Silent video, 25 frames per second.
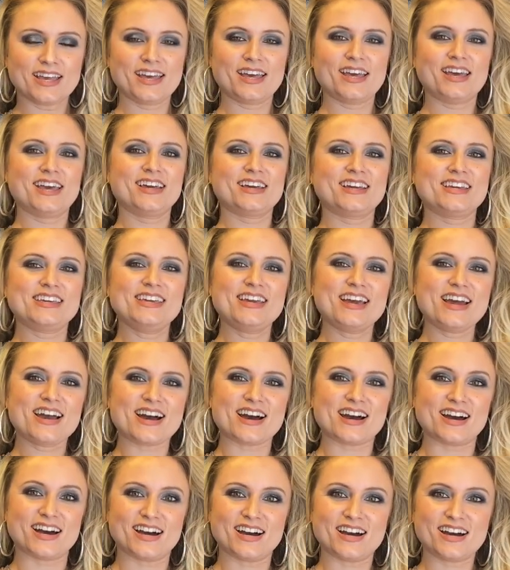Heck
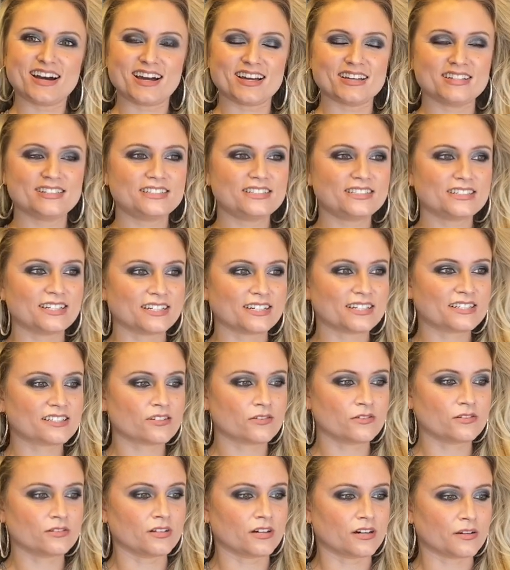yeah. I
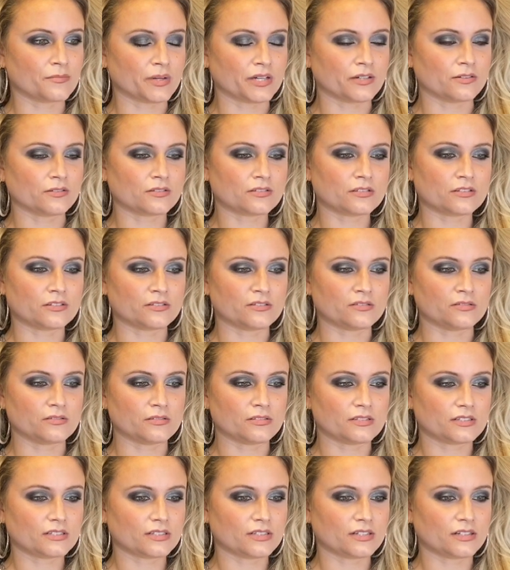sew a lot of my own
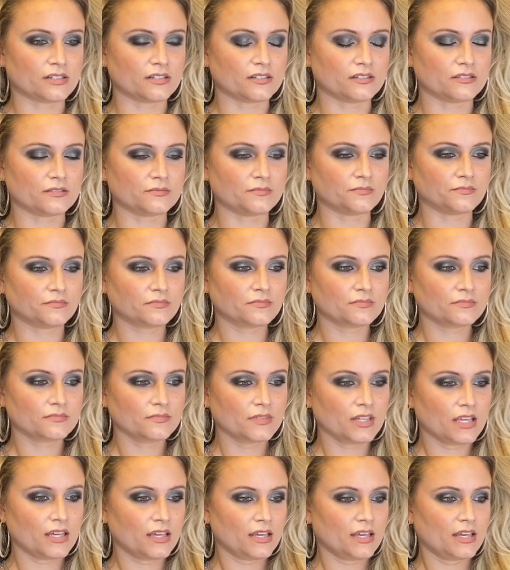clothes.
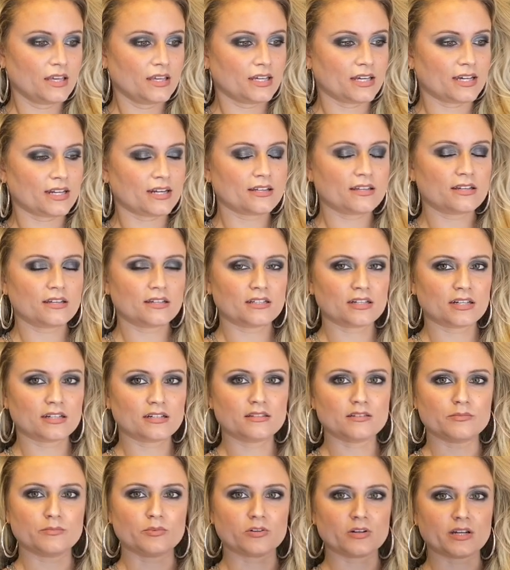And I like kind
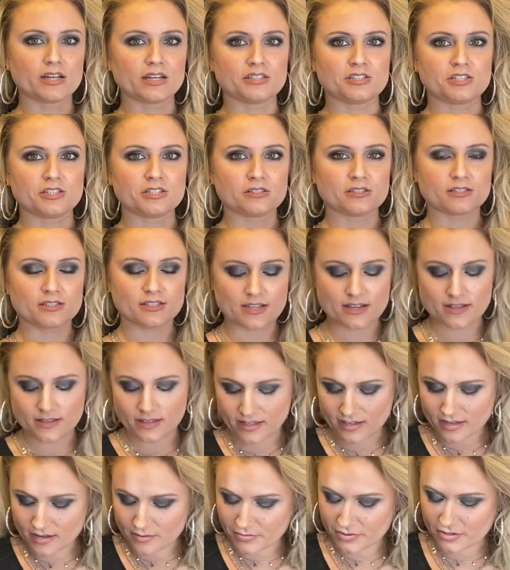of the more edgier side.
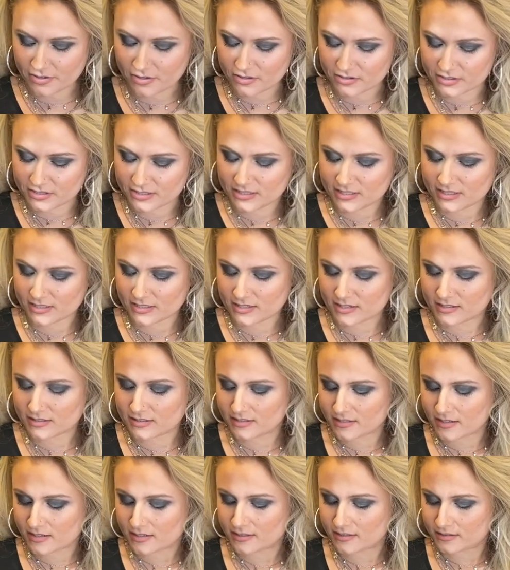Like I put all these
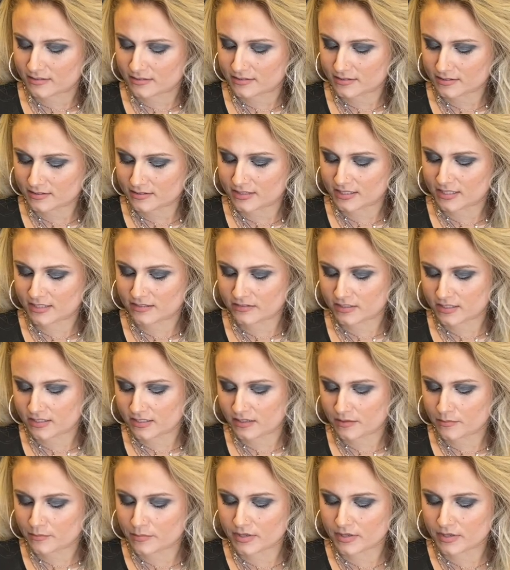studs on and everything.